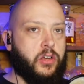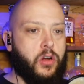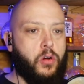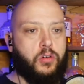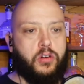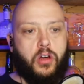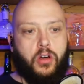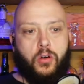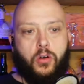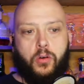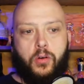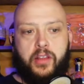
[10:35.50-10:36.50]

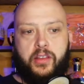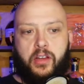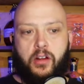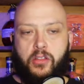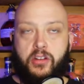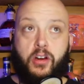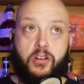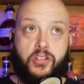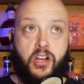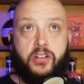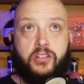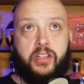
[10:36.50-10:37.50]
cocoa and the, or the dark
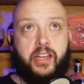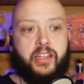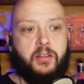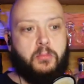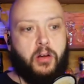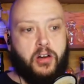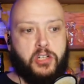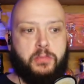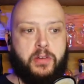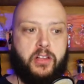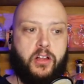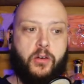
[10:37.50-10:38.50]
chocolate and the
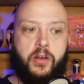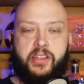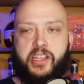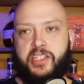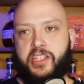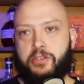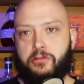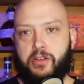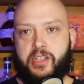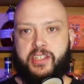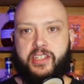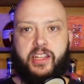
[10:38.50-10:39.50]
marshmallow and the
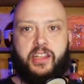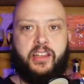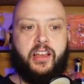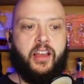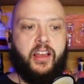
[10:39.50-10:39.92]
citrus and